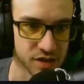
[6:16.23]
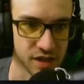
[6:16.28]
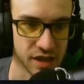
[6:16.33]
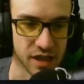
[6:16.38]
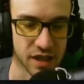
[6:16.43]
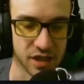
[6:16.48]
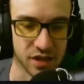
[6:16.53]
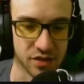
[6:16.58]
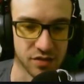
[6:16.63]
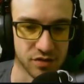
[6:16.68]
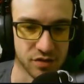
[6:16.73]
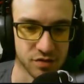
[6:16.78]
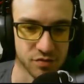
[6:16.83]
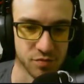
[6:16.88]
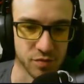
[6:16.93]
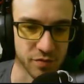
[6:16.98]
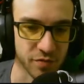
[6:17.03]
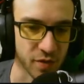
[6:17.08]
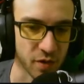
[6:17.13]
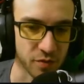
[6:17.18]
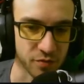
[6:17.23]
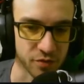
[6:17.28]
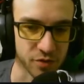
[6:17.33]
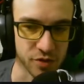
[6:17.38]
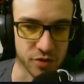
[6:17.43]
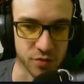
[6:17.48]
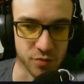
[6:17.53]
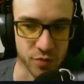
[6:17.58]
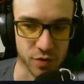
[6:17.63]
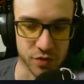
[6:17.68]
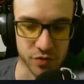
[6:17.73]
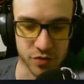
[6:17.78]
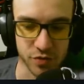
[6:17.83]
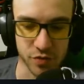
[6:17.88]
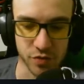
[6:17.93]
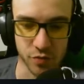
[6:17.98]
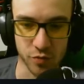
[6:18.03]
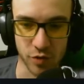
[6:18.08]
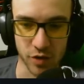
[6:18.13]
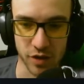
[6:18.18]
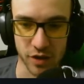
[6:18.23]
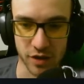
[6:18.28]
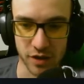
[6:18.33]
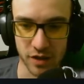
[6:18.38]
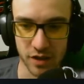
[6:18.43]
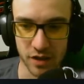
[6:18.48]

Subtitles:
and this revolver will do work.